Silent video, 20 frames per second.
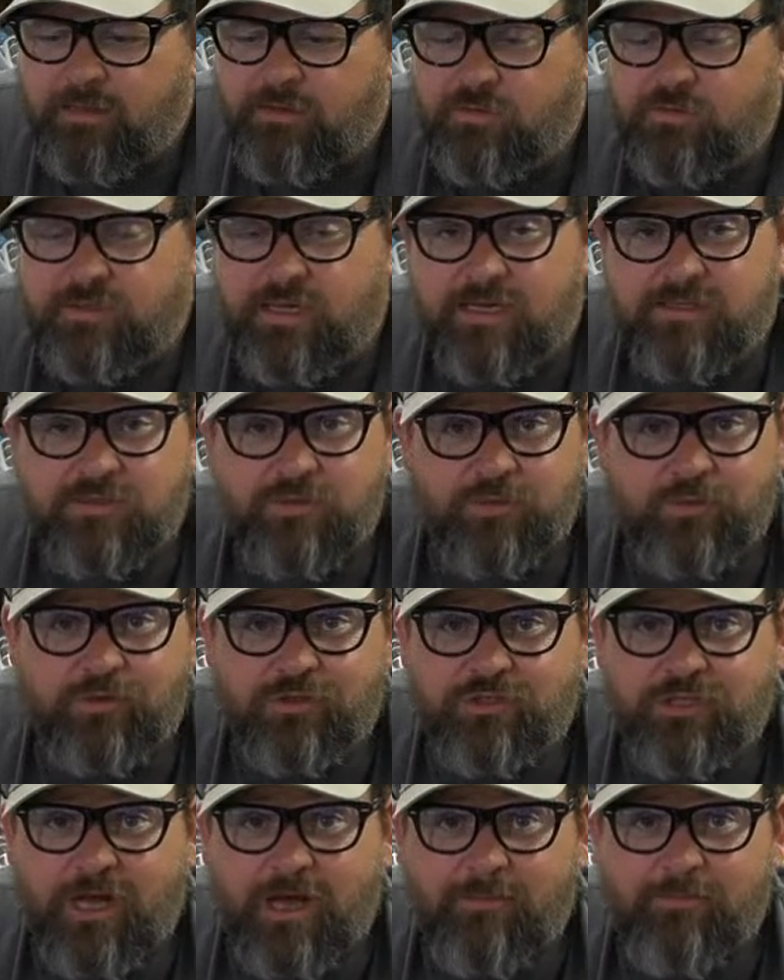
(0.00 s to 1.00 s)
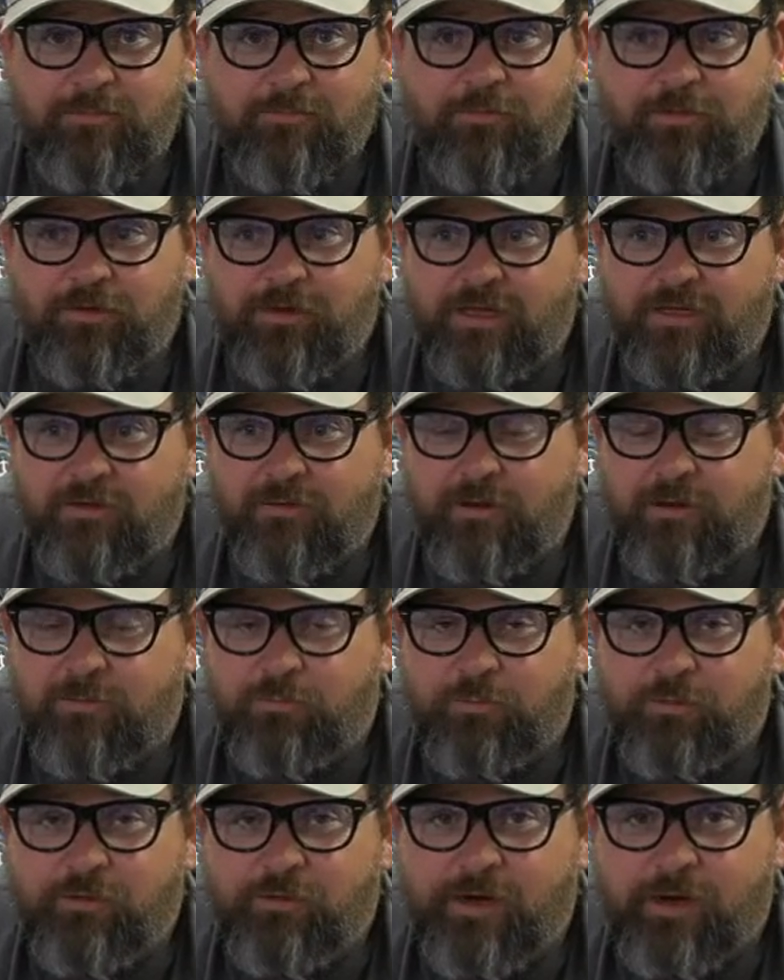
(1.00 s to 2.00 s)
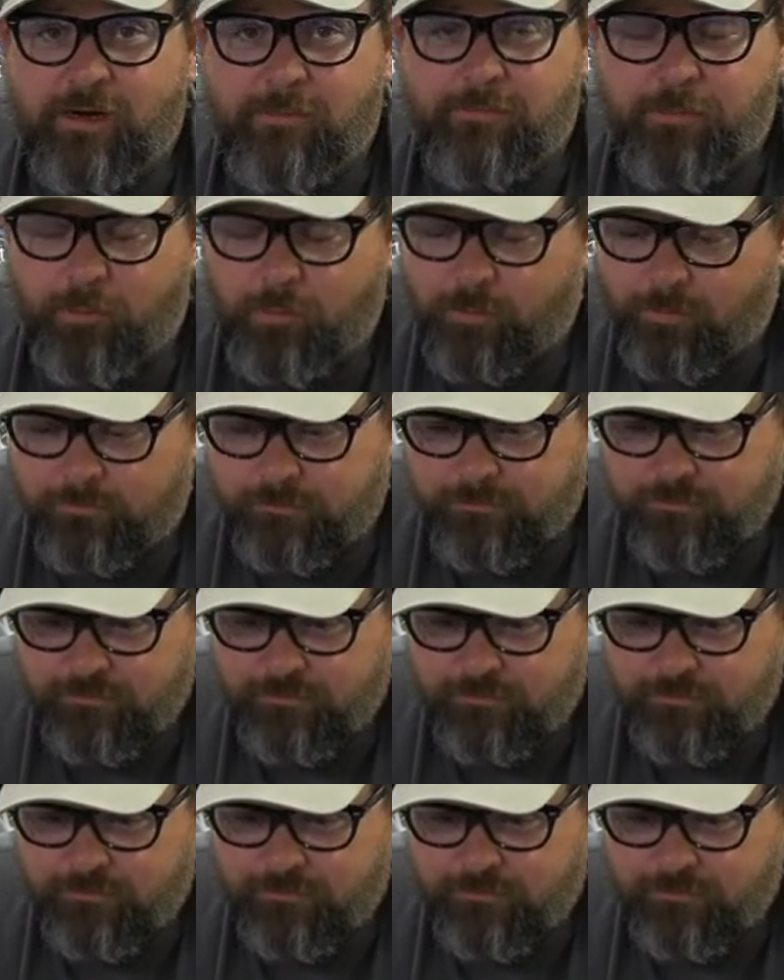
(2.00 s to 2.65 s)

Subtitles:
those guys do a good job. You feel like you're at a real airport.